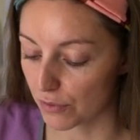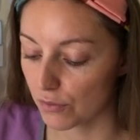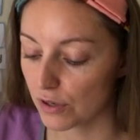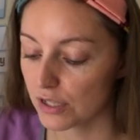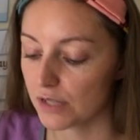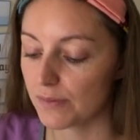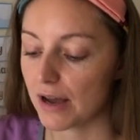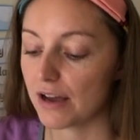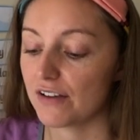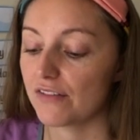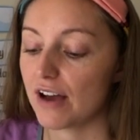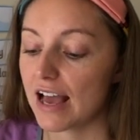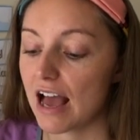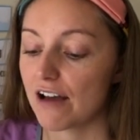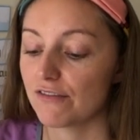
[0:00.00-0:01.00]
what about if
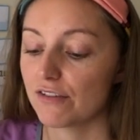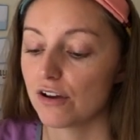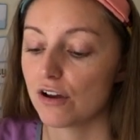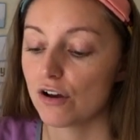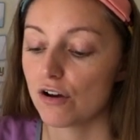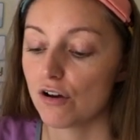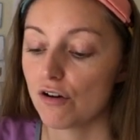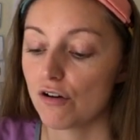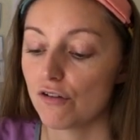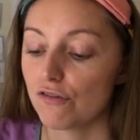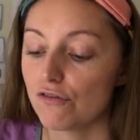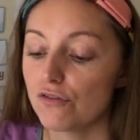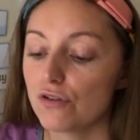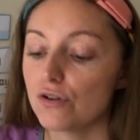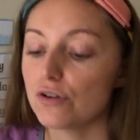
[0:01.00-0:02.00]
I have
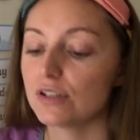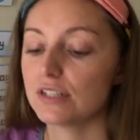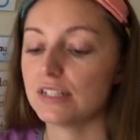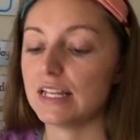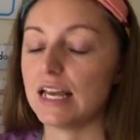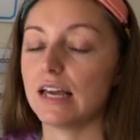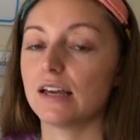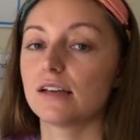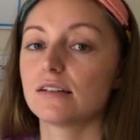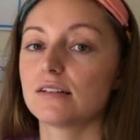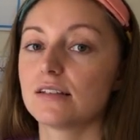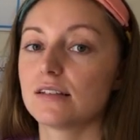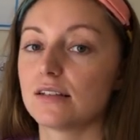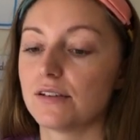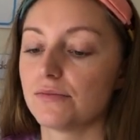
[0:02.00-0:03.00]
four
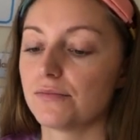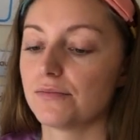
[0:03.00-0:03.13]
sticks?